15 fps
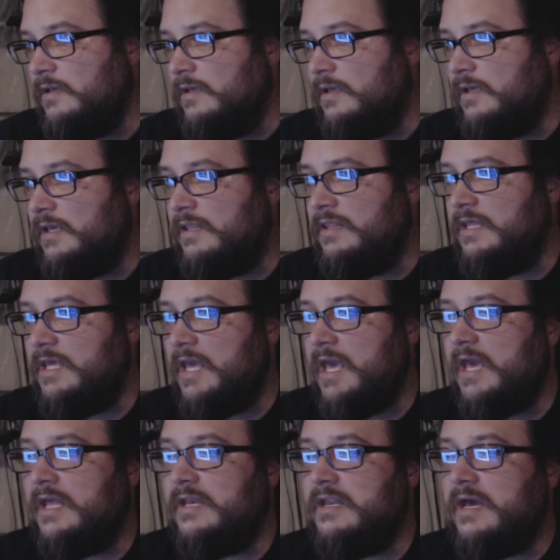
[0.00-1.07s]
In the
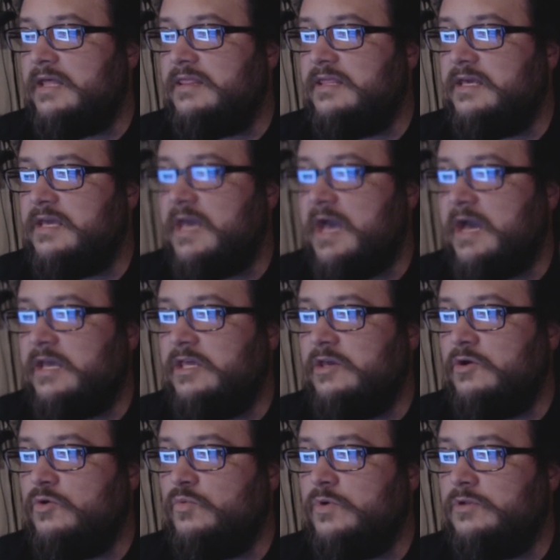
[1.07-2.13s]
end, I think
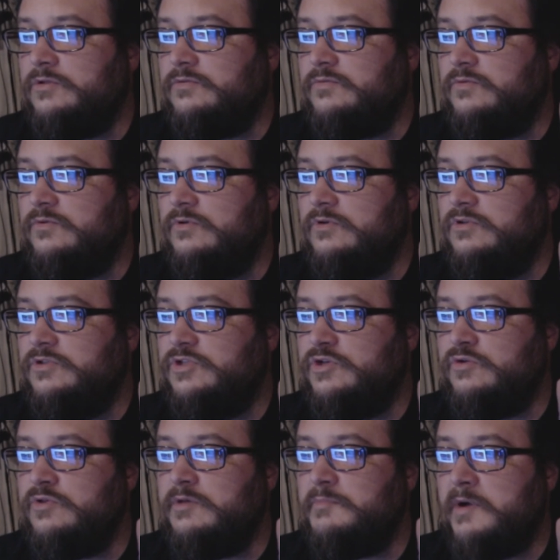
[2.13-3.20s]
Accio will
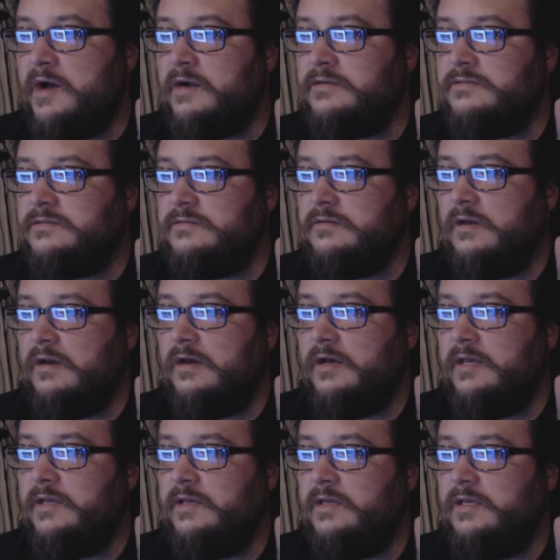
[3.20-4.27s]
do the box.
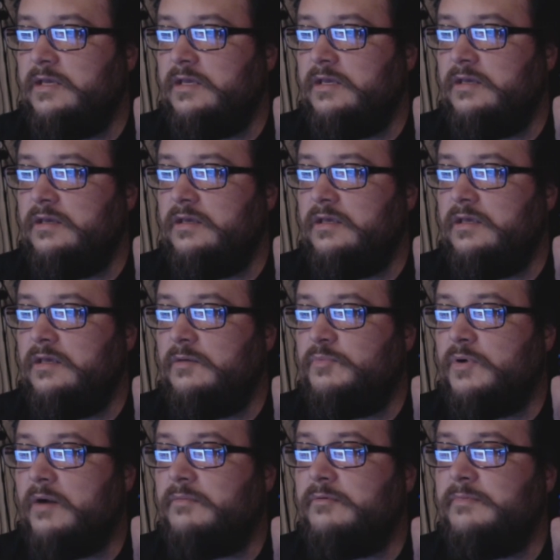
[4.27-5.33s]
It'll
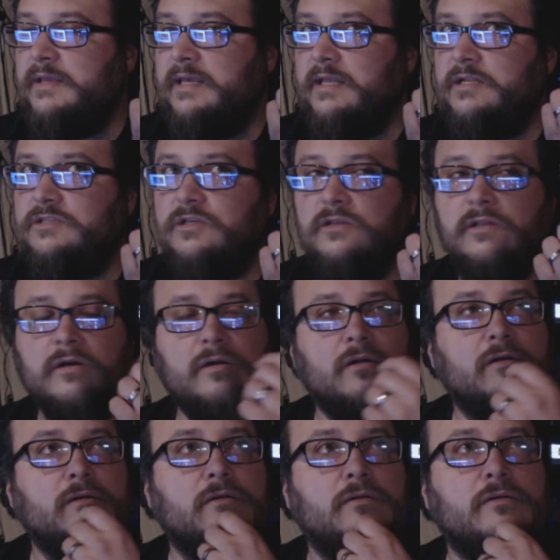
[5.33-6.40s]
probably get it to look
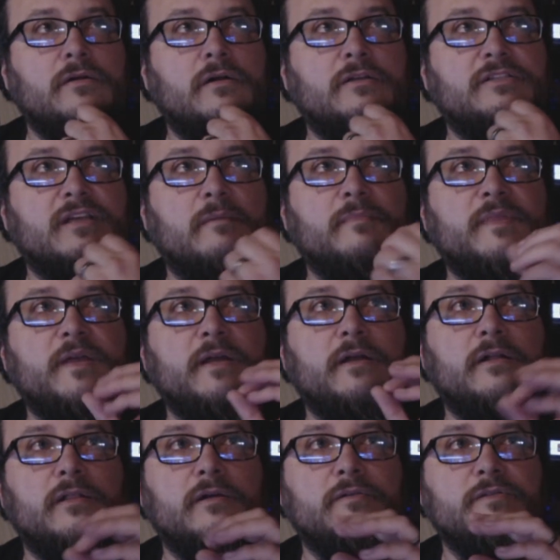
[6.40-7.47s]
something
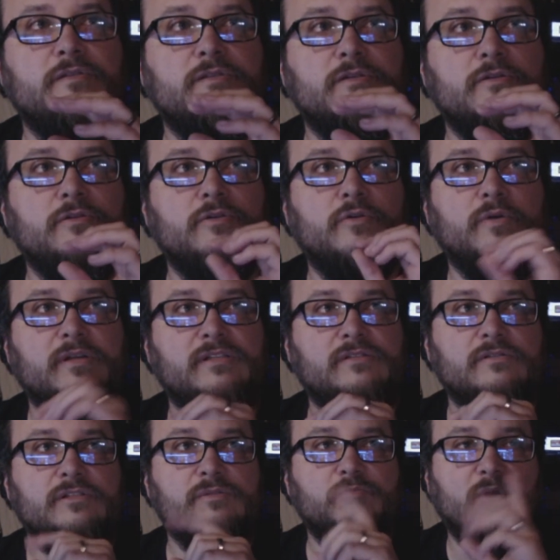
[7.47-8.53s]
close to
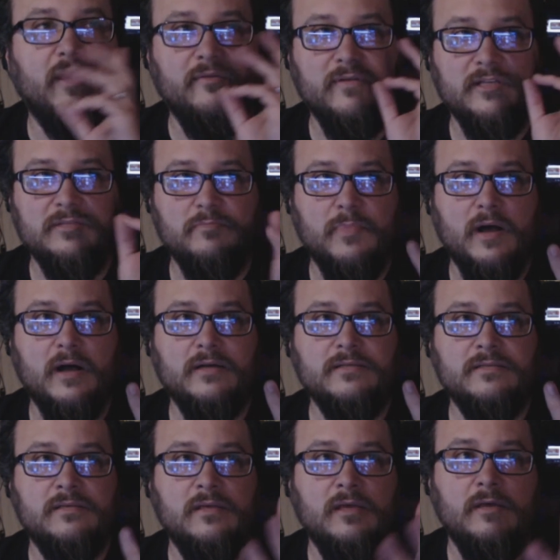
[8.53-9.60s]
Crystal's previous
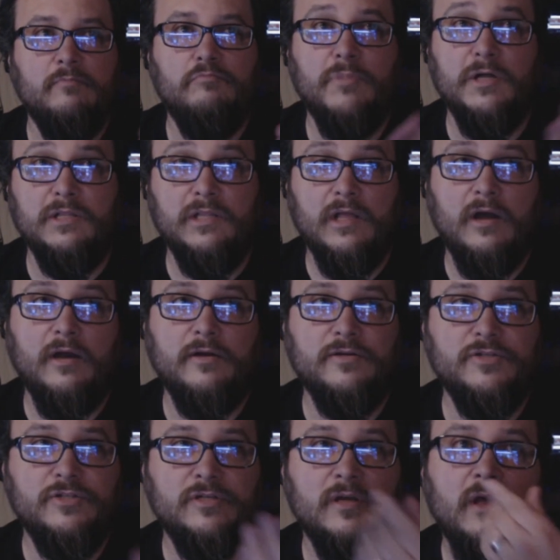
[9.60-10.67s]
box, but
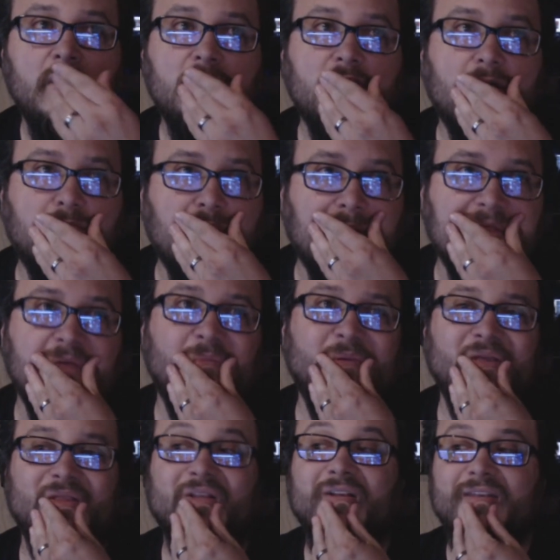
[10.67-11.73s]
large. There'll probably be
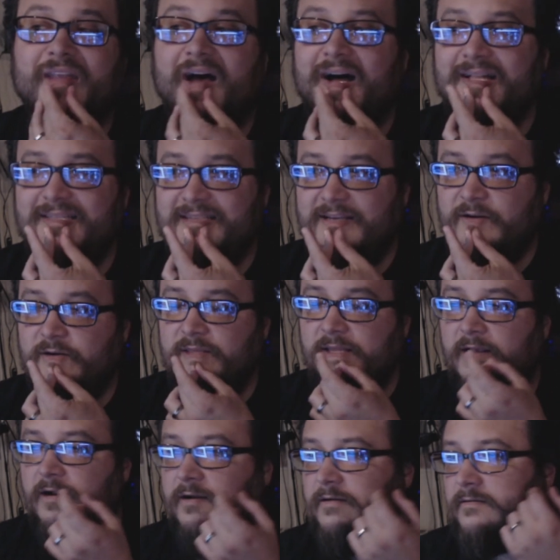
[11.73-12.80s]
little nods here and
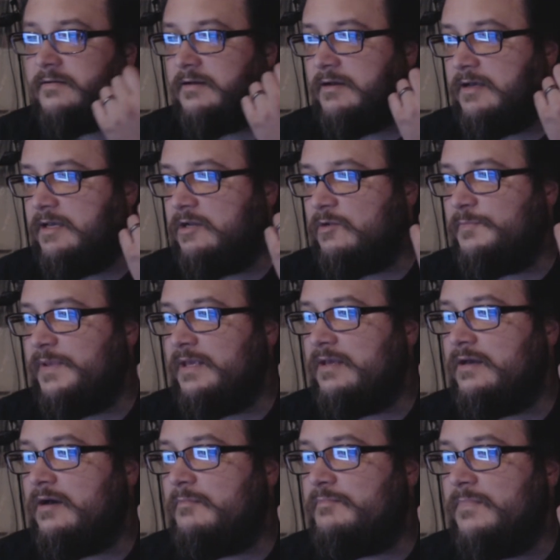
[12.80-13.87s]
there. It'll be a